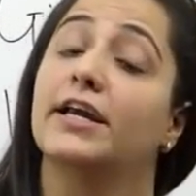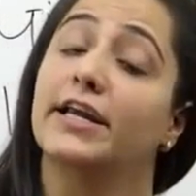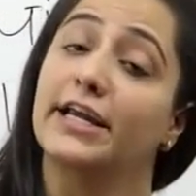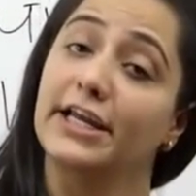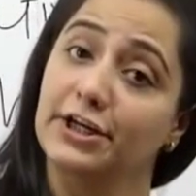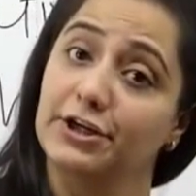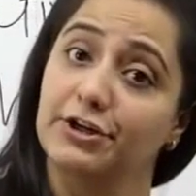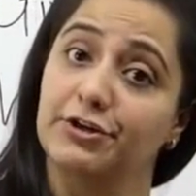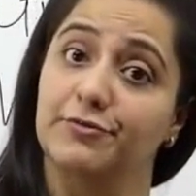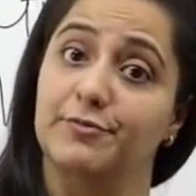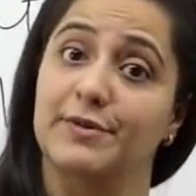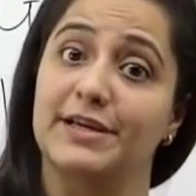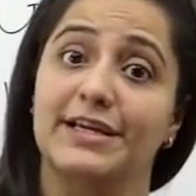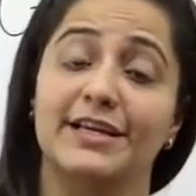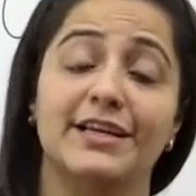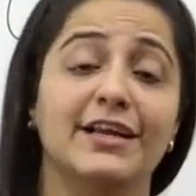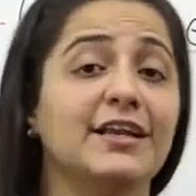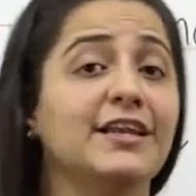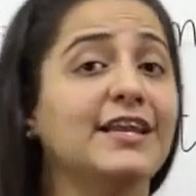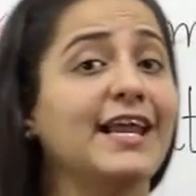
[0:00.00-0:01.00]
It could be
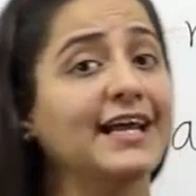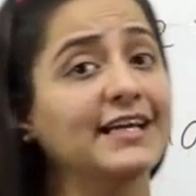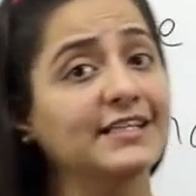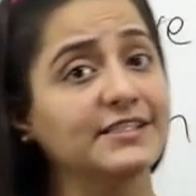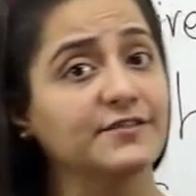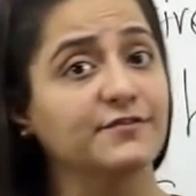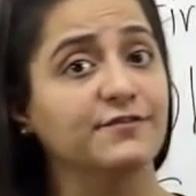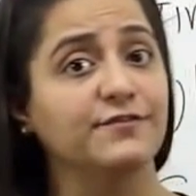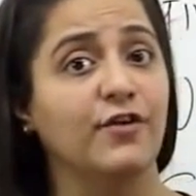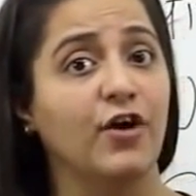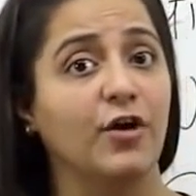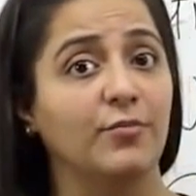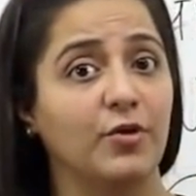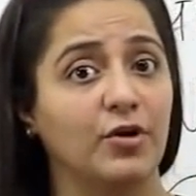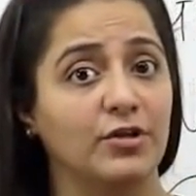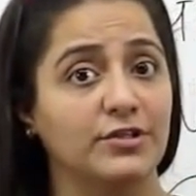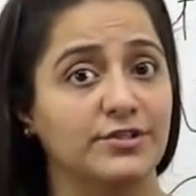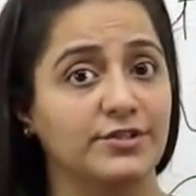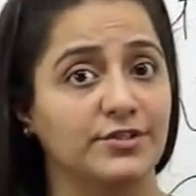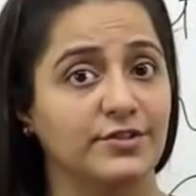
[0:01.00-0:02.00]
in a negative form
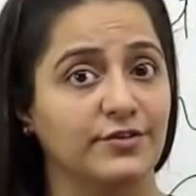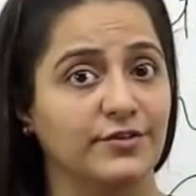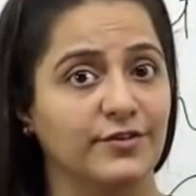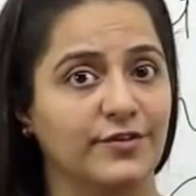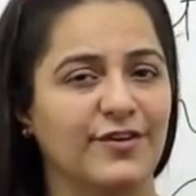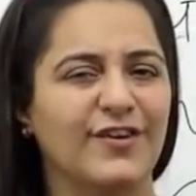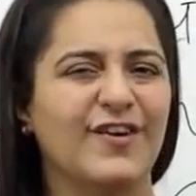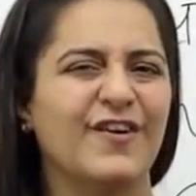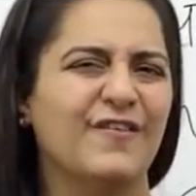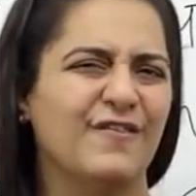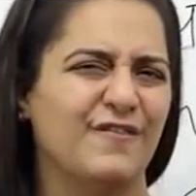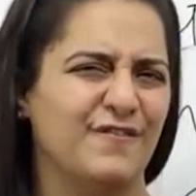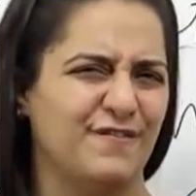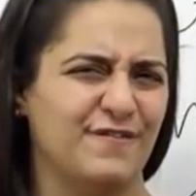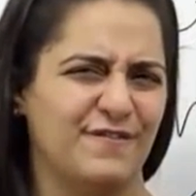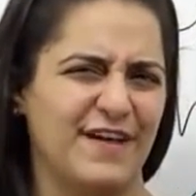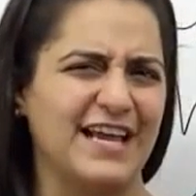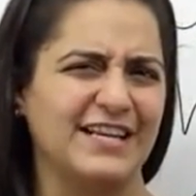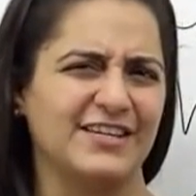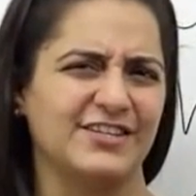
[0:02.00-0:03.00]
also.
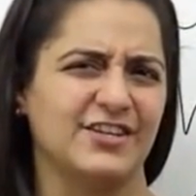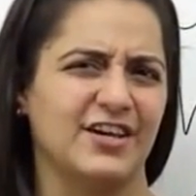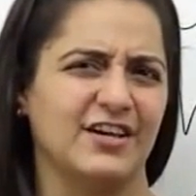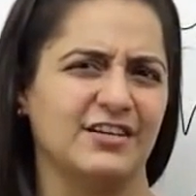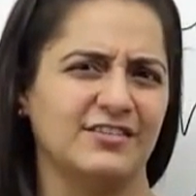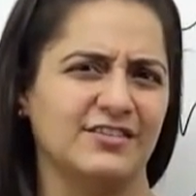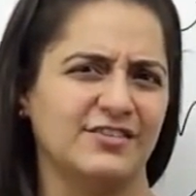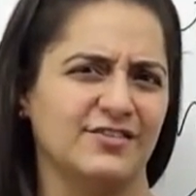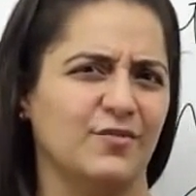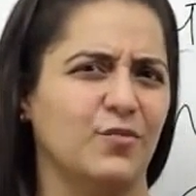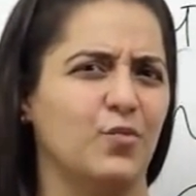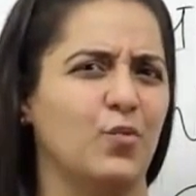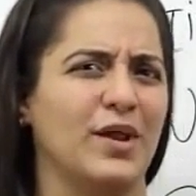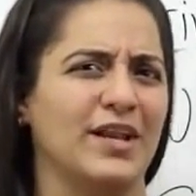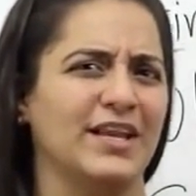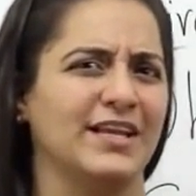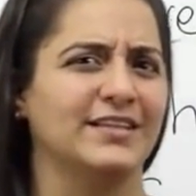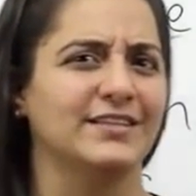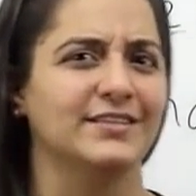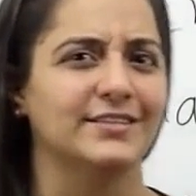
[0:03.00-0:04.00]
Fat chance of
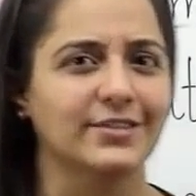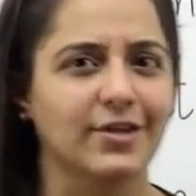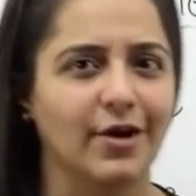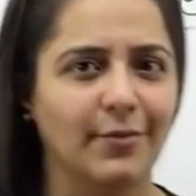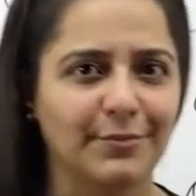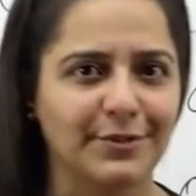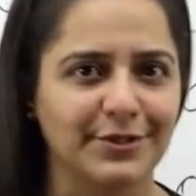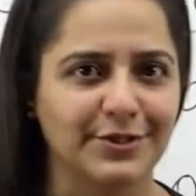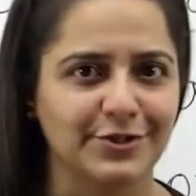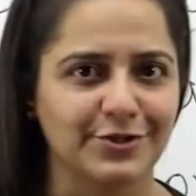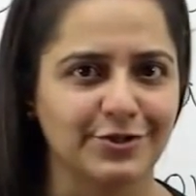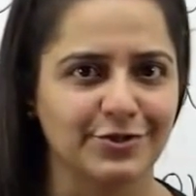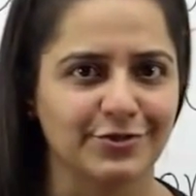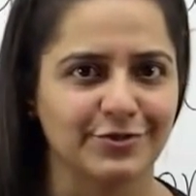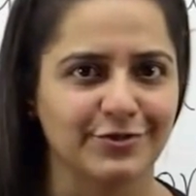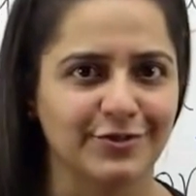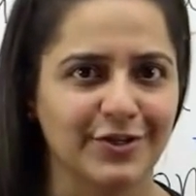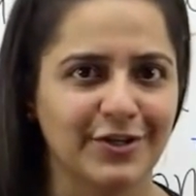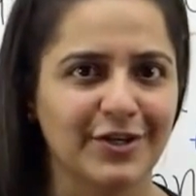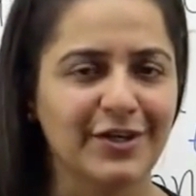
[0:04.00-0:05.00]
winning this
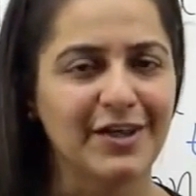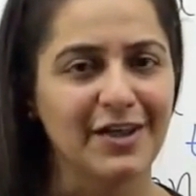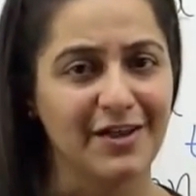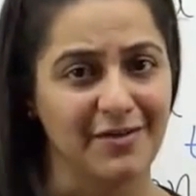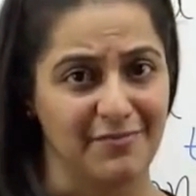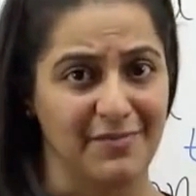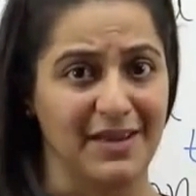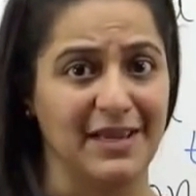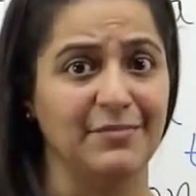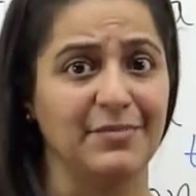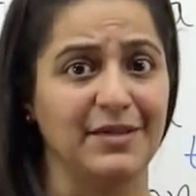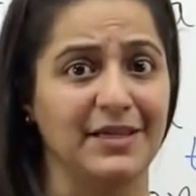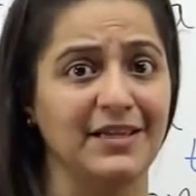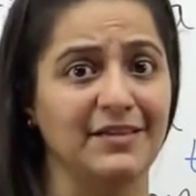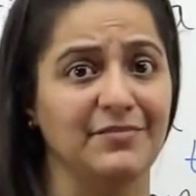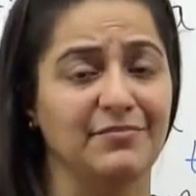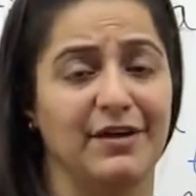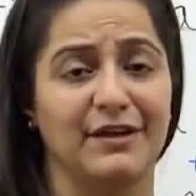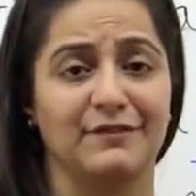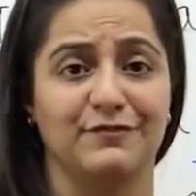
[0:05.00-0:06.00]
competition.
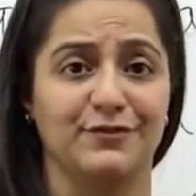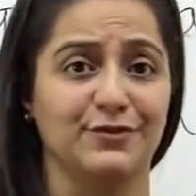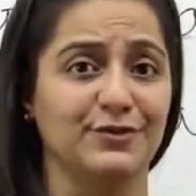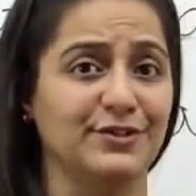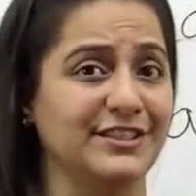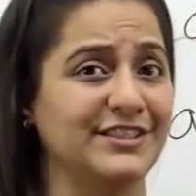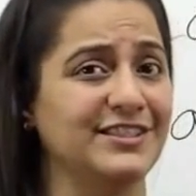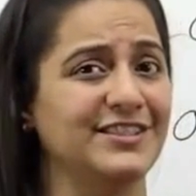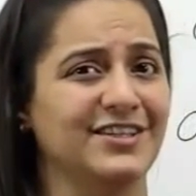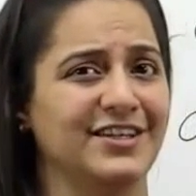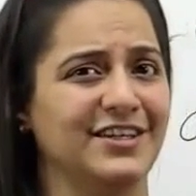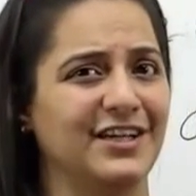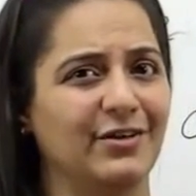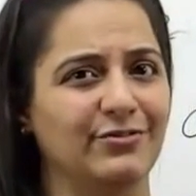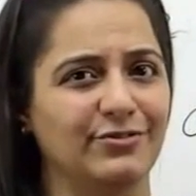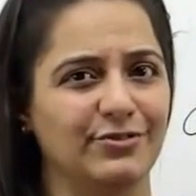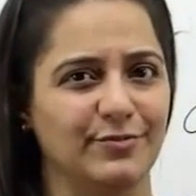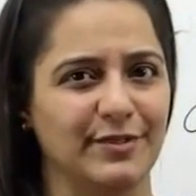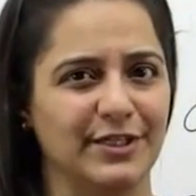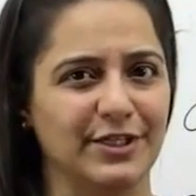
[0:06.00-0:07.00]
Maybe my food didn't turn
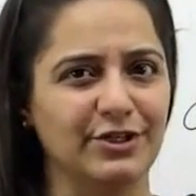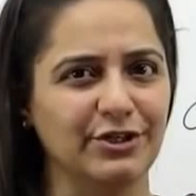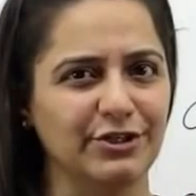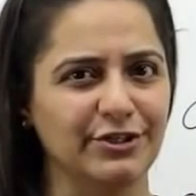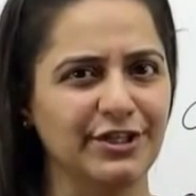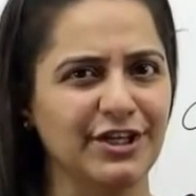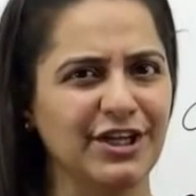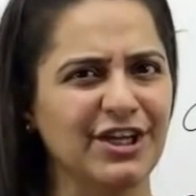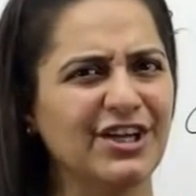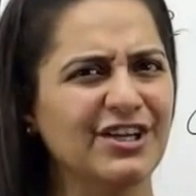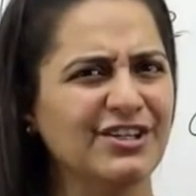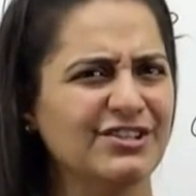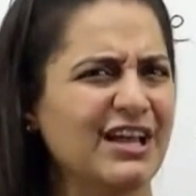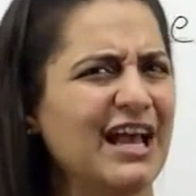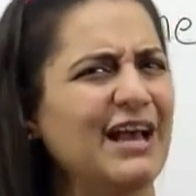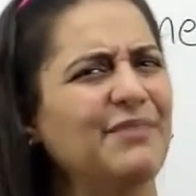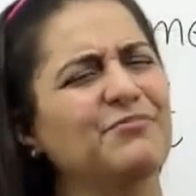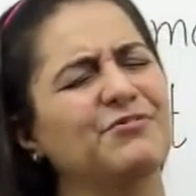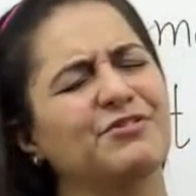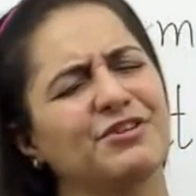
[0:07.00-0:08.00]
out to be good, so
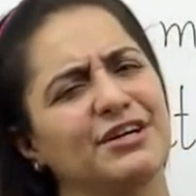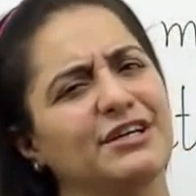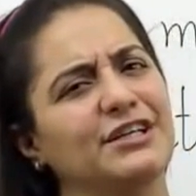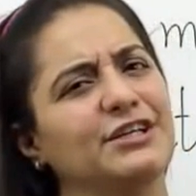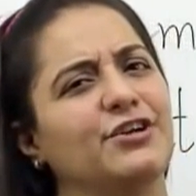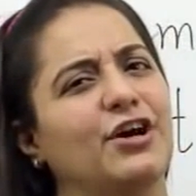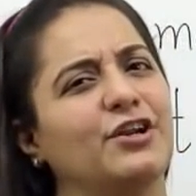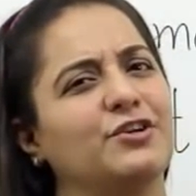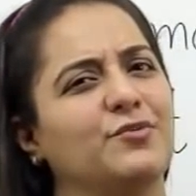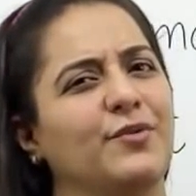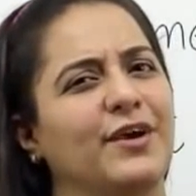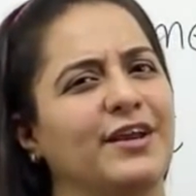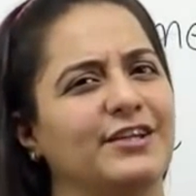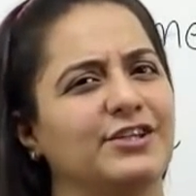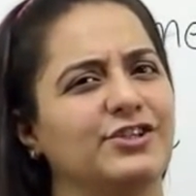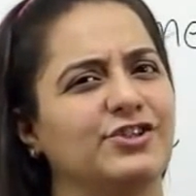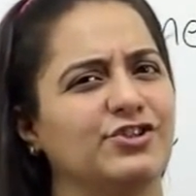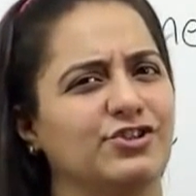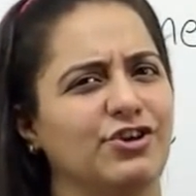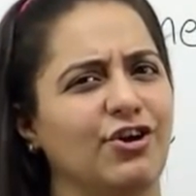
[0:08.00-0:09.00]
I'm really not
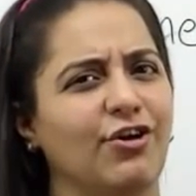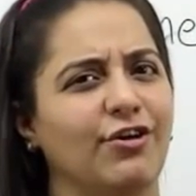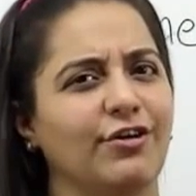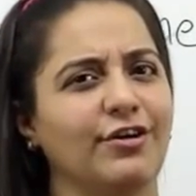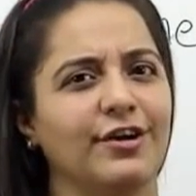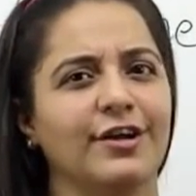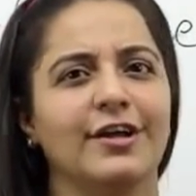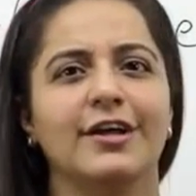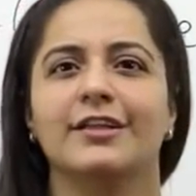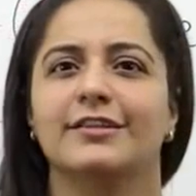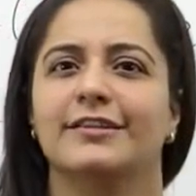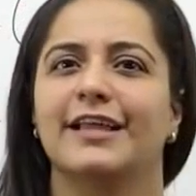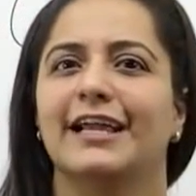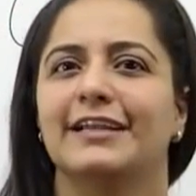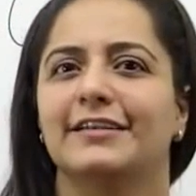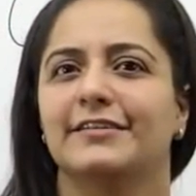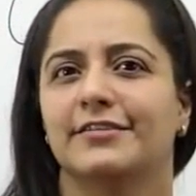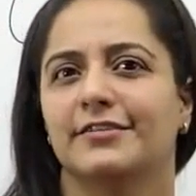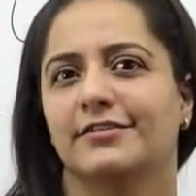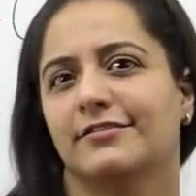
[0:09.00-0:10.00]
very sure
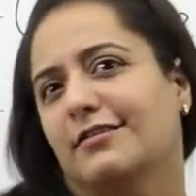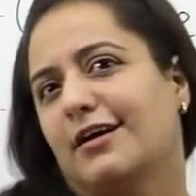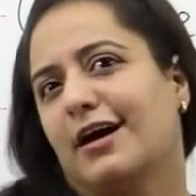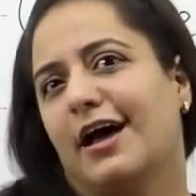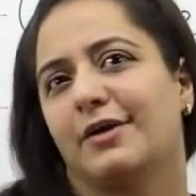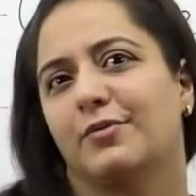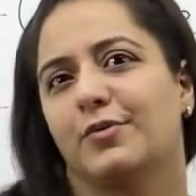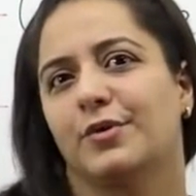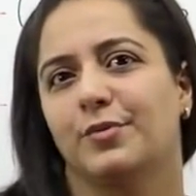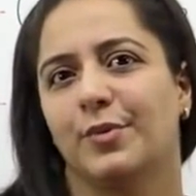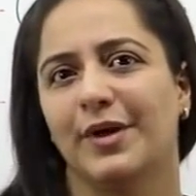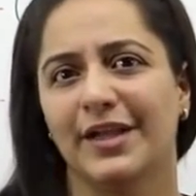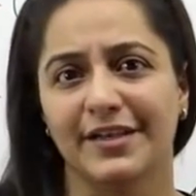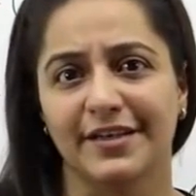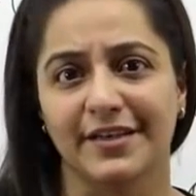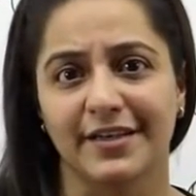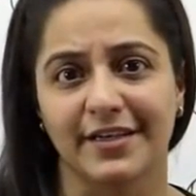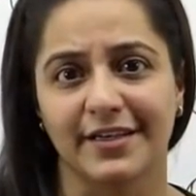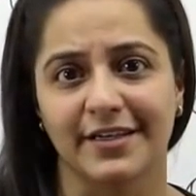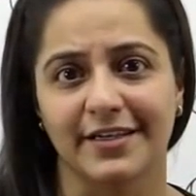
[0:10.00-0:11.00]
that I would
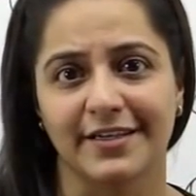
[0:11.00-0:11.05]
win.